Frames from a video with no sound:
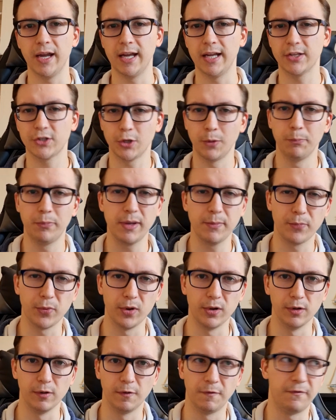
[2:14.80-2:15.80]
Some
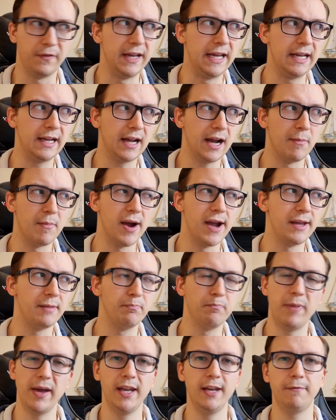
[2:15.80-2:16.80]
people think I
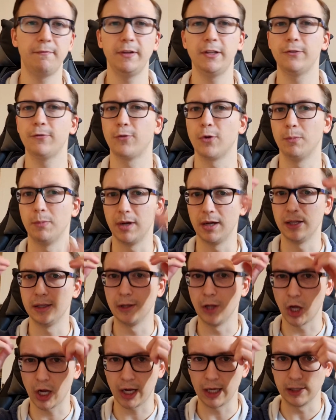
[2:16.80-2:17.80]
might benefit from a
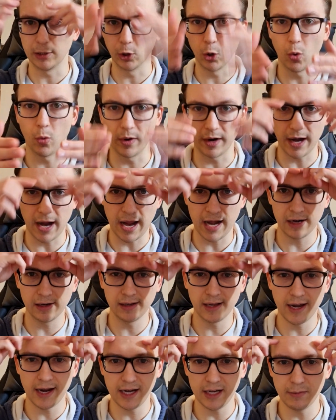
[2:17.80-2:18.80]
lower
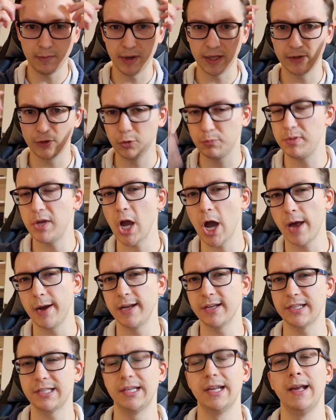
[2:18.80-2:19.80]
hairline, but to be
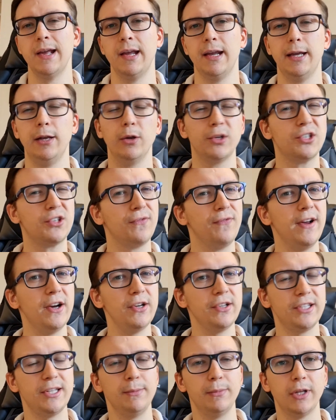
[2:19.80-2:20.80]
honest, it looks
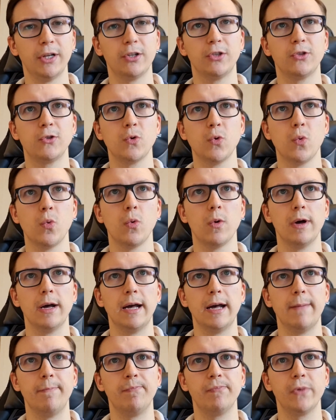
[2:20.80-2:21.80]
very similar to
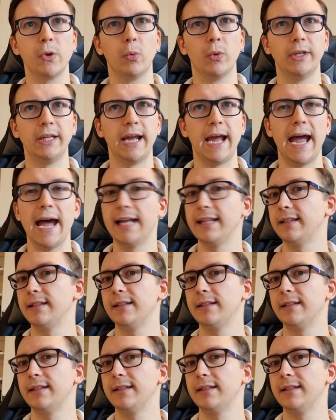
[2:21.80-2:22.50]
what I had